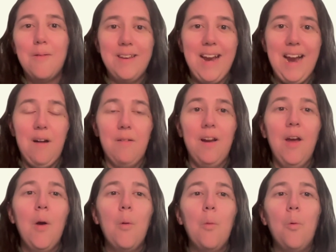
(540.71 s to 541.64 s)
down
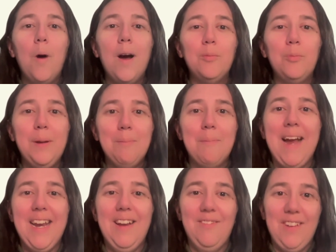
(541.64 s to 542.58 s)
what we
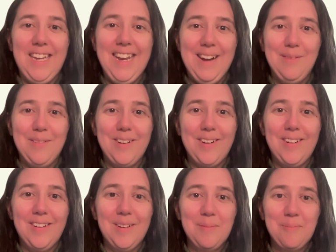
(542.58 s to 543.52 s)
might have encountered.